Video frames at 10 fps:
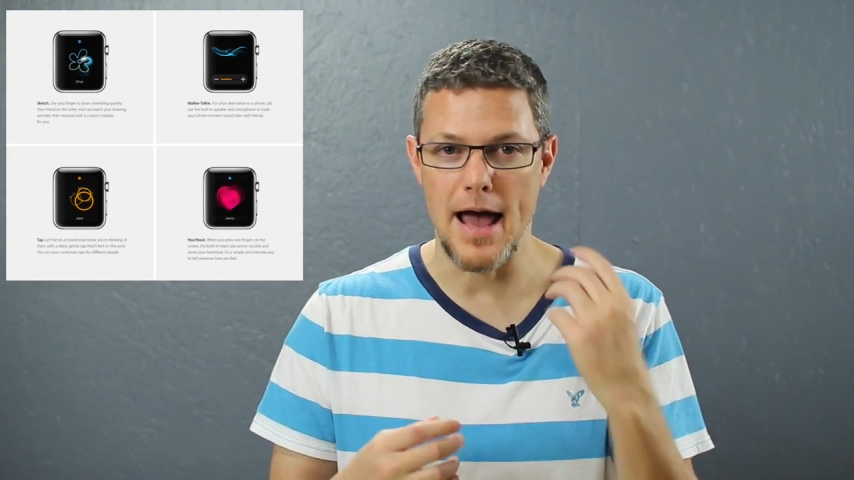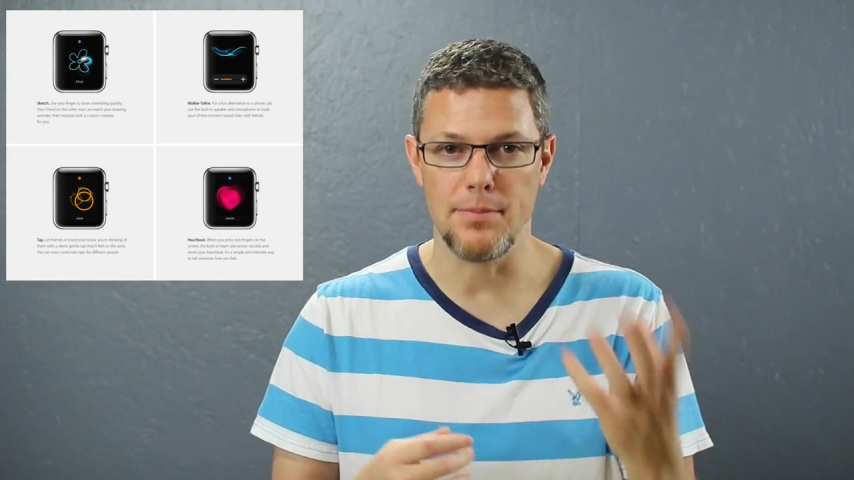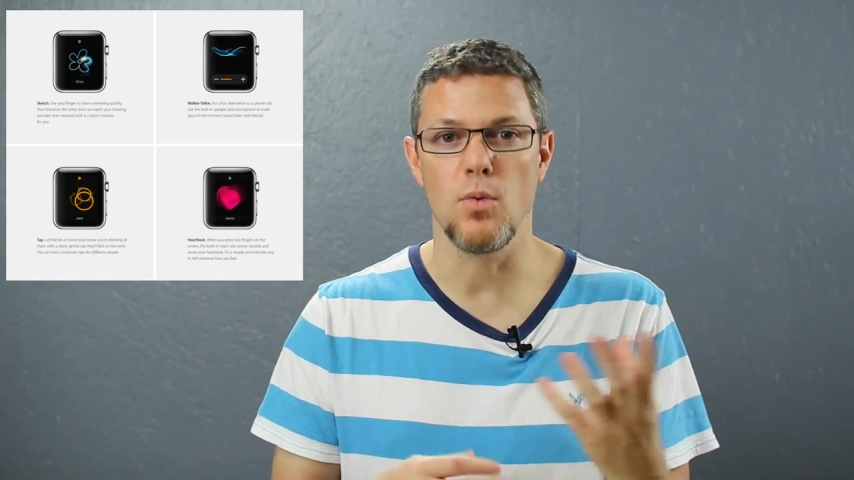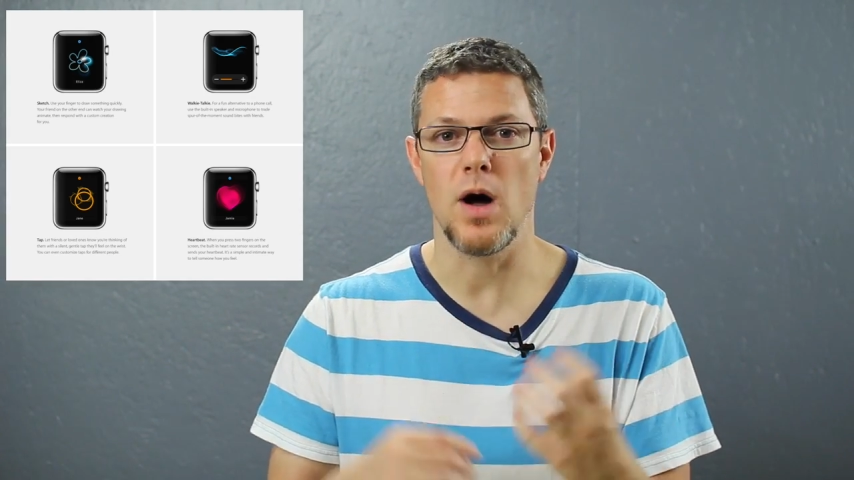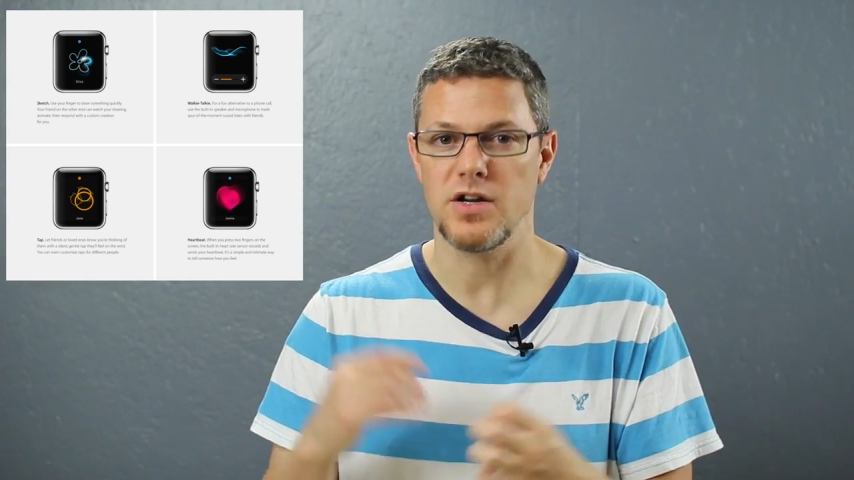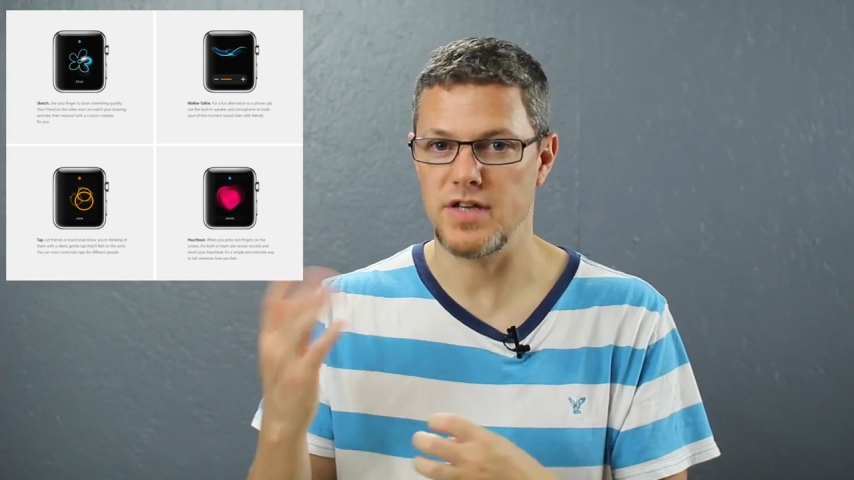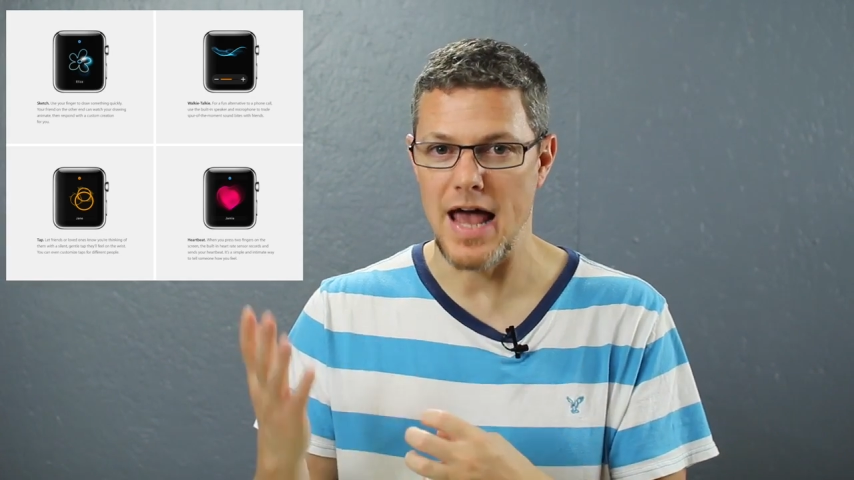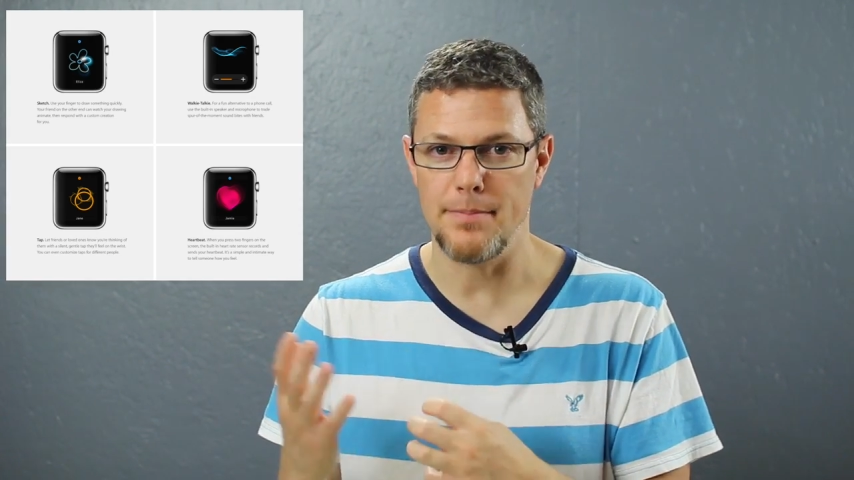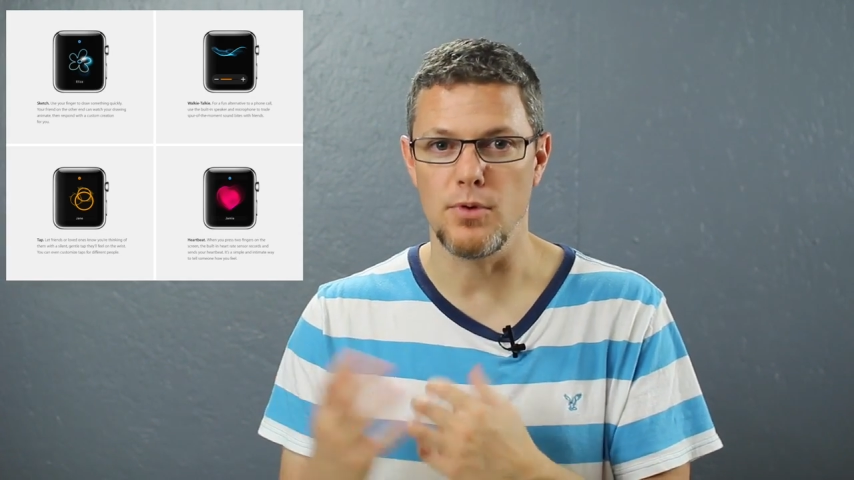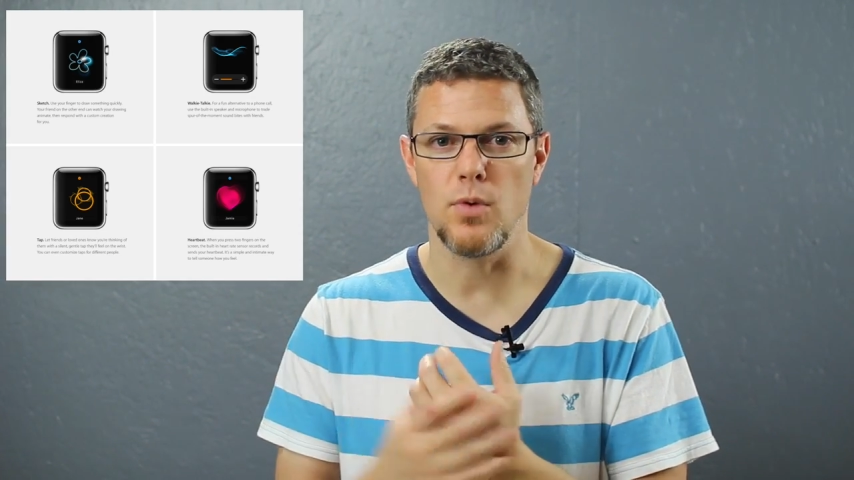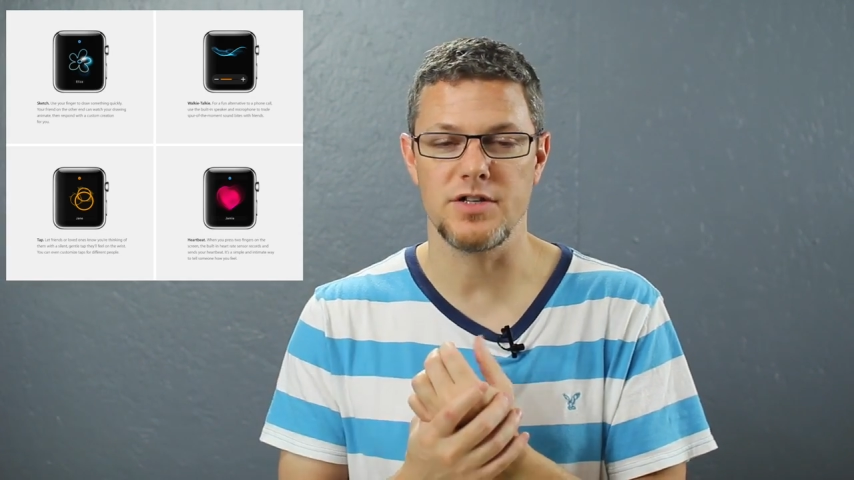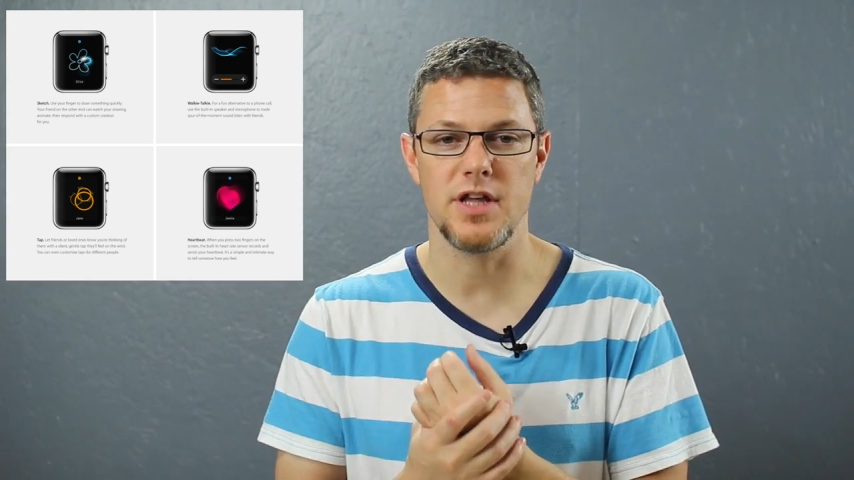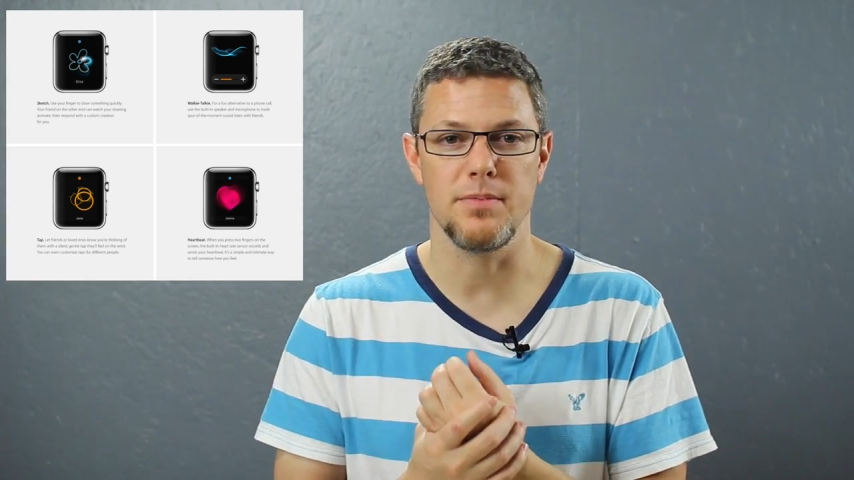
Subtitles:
Apple Watch to Apple Watch